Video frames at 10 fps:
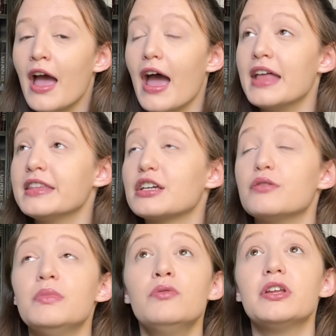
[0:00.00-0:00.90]
and the
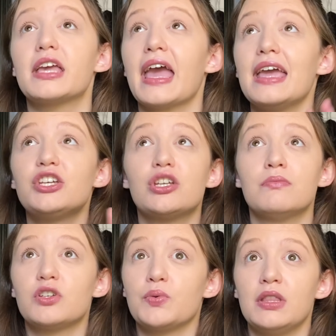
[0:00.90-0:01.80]
communication
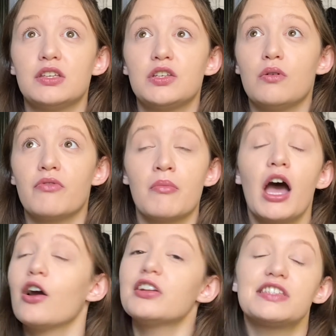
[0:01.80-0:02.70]
between the two of them. I
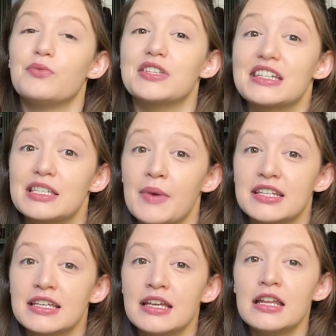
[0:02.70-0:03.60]
honestly wasn't
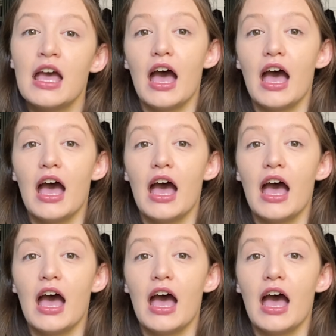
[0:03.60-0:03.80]
expecting it.